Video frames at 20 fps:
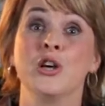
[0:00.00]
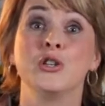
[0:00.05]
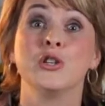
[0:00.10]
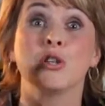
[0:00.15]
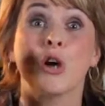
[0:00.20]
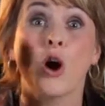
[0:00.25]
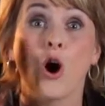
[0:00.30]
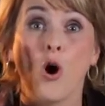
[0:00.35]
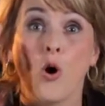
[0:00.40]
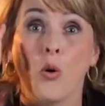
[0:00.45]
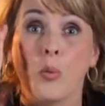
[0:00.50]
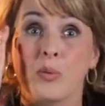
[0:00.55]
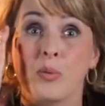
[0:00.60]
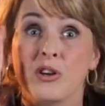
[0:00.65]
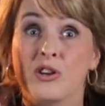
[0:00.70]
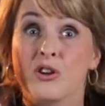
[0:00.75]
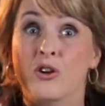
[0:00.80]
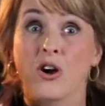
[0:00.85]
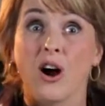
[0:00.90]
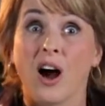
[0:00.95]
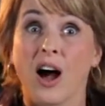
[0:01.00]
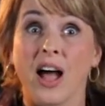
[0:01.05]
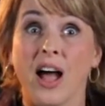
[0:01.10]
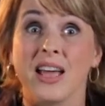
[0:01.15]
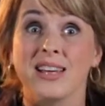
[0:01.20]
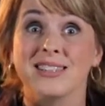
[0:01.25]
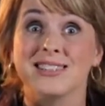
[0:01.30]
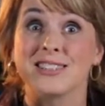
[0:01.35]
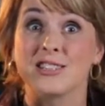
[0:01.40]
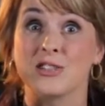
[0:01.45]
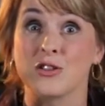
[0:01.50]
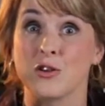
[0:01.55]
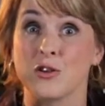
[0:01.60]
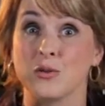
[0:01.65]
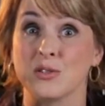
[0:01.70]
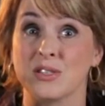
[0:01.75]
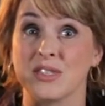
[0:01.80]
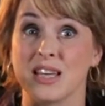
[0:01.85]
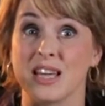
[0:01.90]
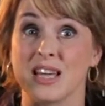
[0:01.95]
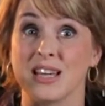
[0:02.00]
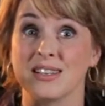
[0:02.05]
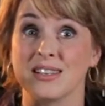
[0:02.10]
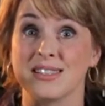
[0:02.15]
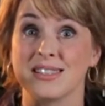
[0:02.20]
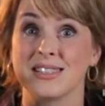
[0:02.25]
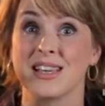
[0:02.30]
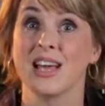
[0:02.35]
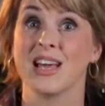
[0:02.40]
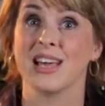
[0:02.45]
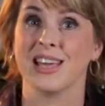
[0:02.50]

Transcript: to open your eyes to those things?